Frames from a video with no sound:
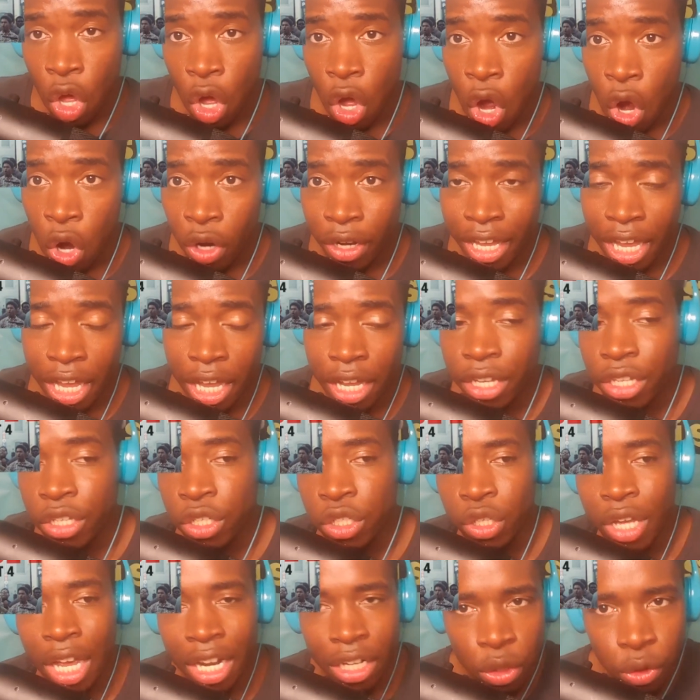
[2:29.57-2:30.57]
Okay,
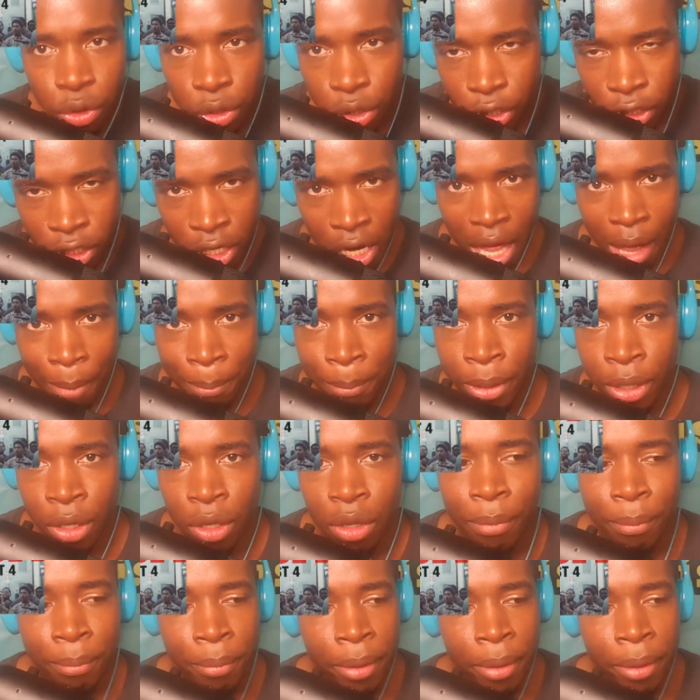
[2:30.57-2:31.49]
you gotta lose your job, Bill.